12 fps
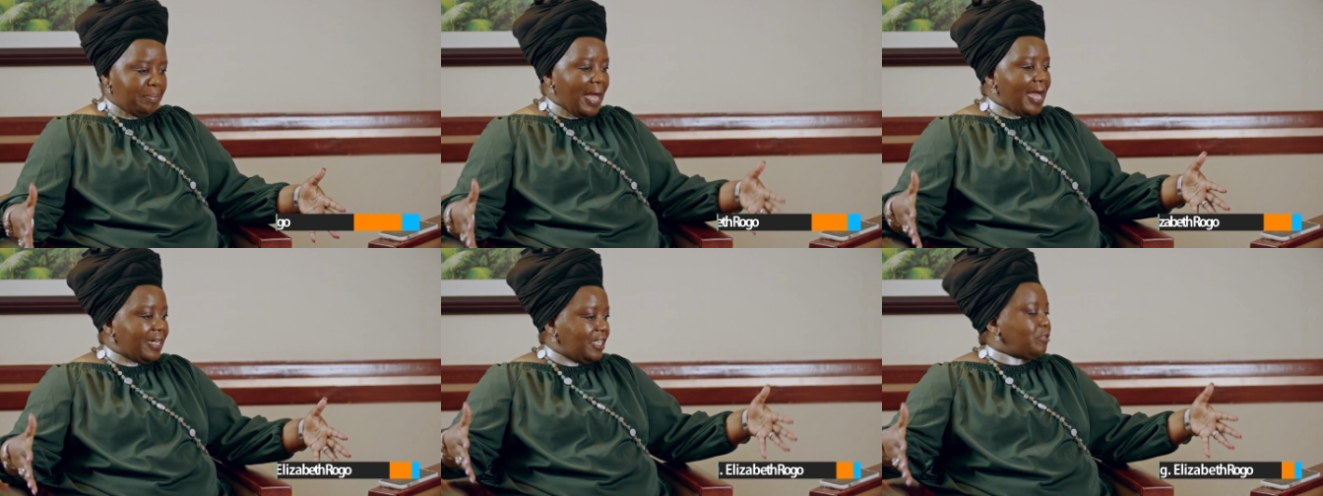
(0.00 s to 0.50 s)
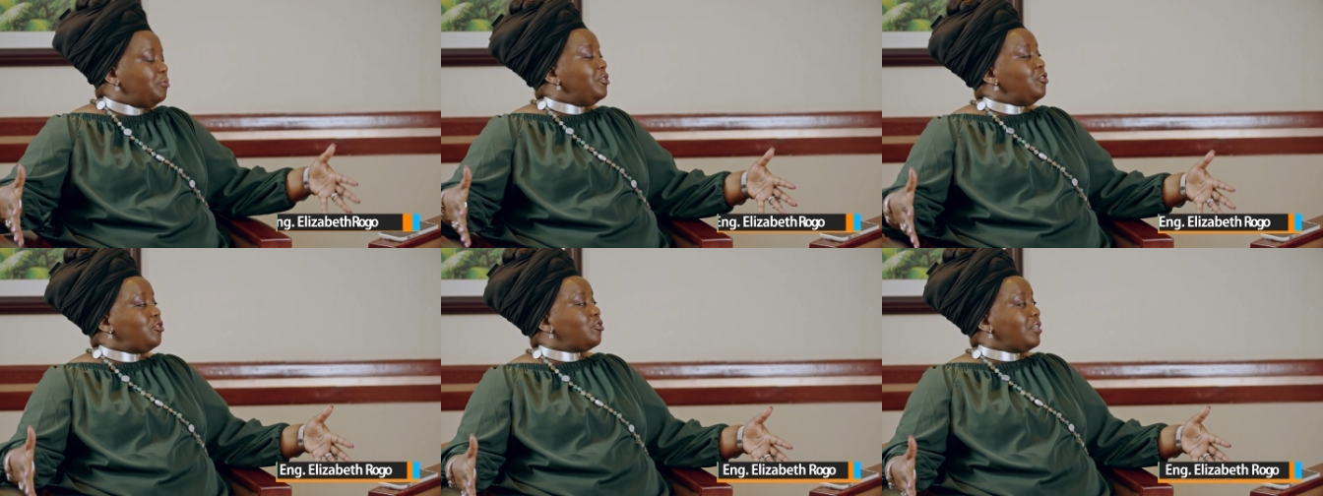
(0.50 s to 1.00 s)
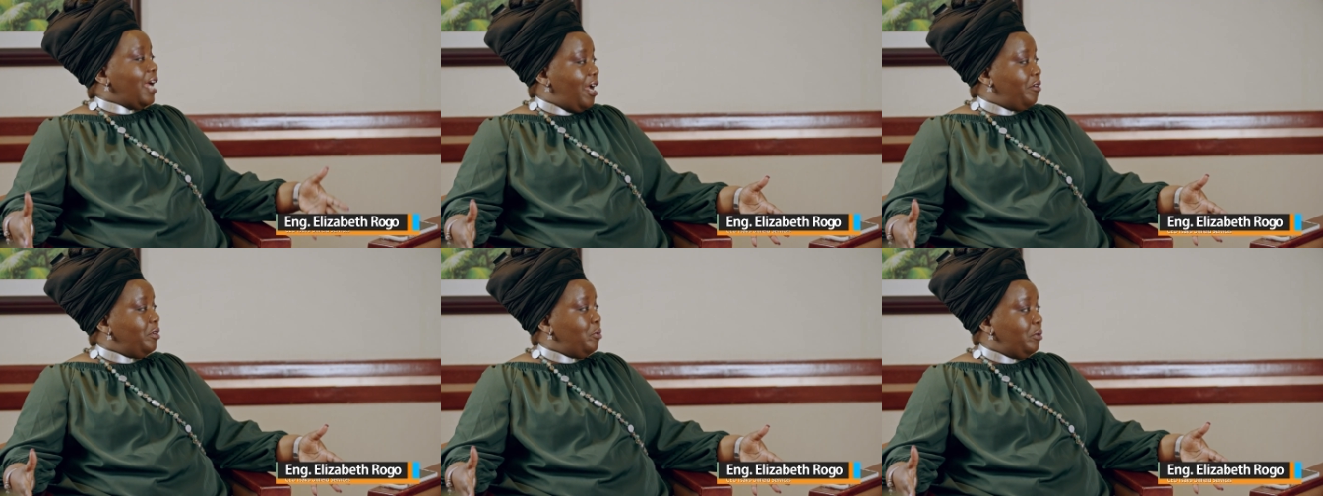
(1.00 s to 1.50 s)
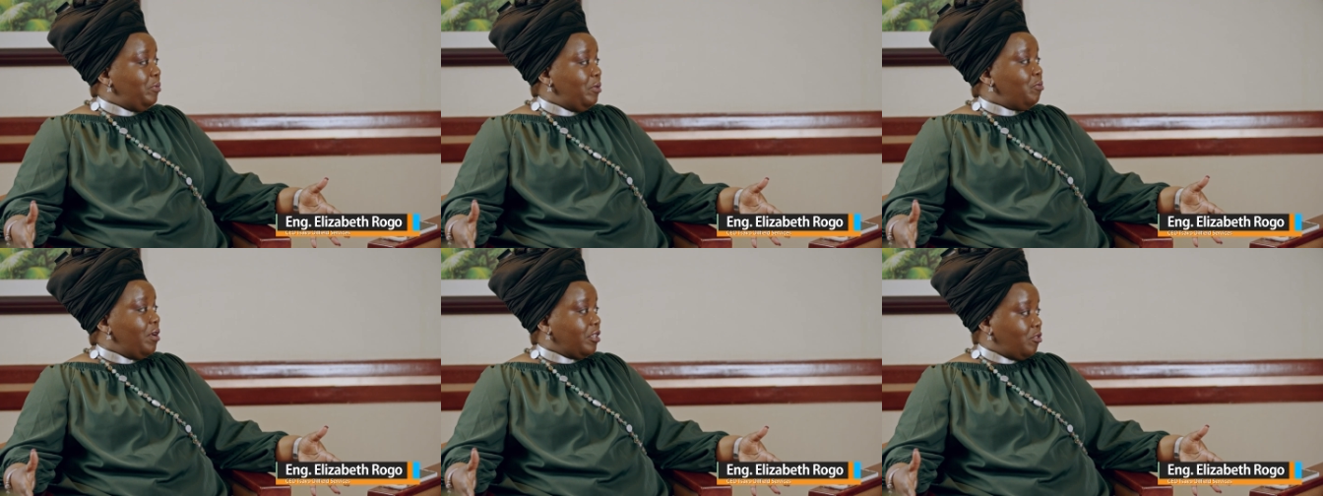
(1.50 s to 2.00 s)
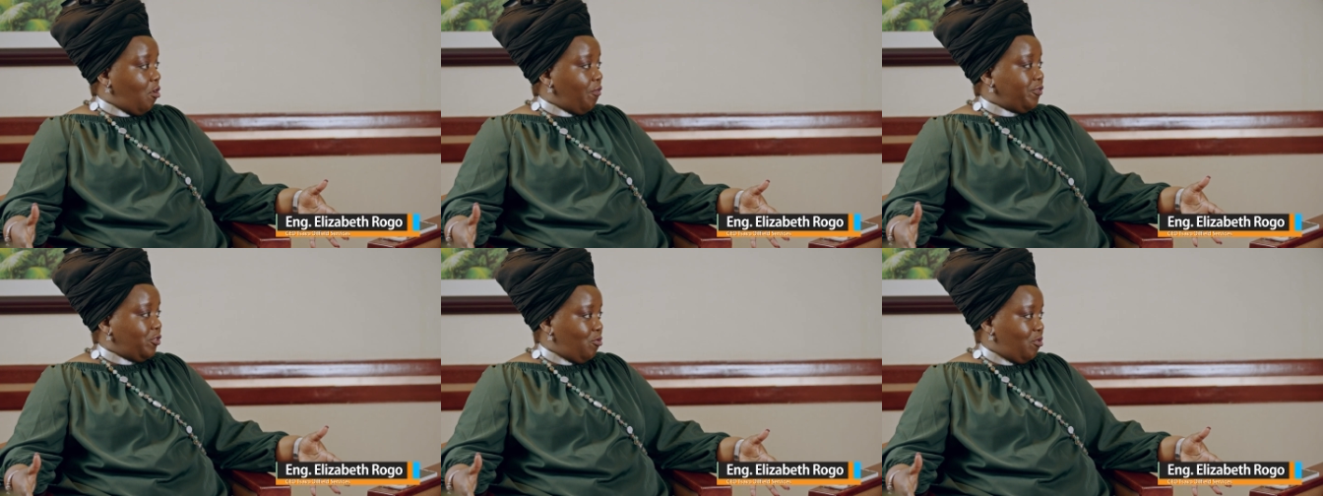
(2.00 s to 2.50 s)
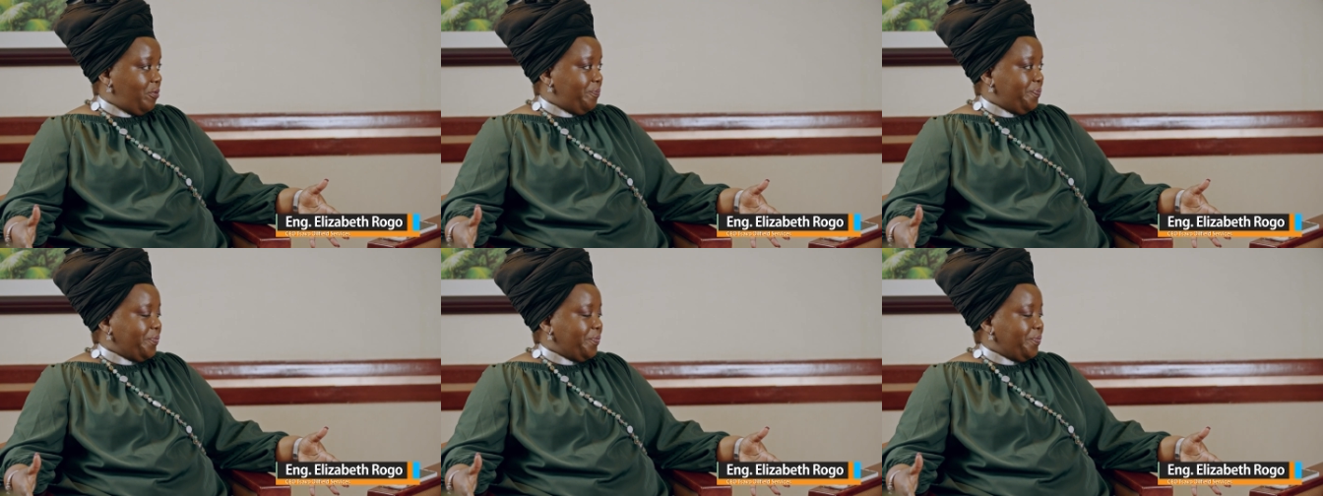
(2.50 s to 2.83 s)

bag that we used to carry when we worked offshore.